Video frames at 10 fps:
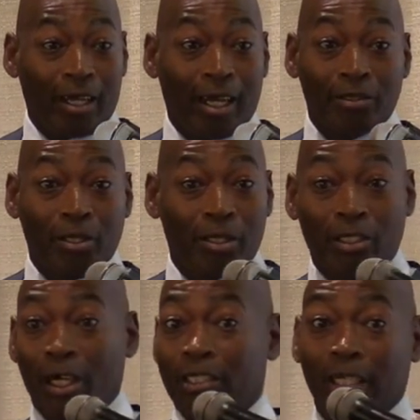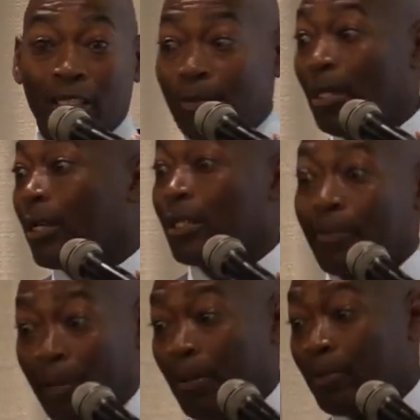And so the judge says, let me look at
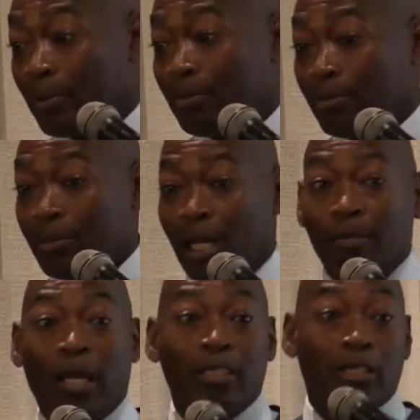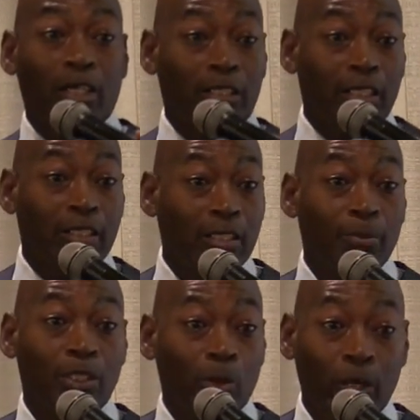that paper. I'm like, Judge, this is
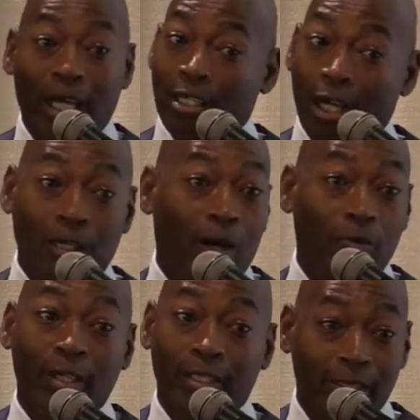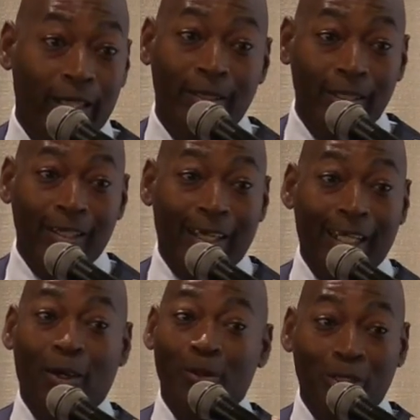number 2, we got to knock off the list now. Got
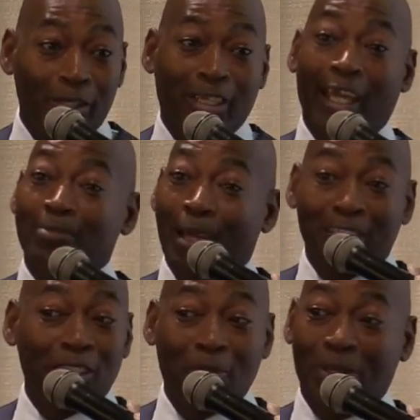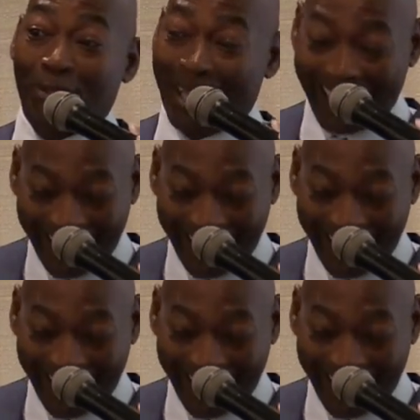to go into the case manager number 3.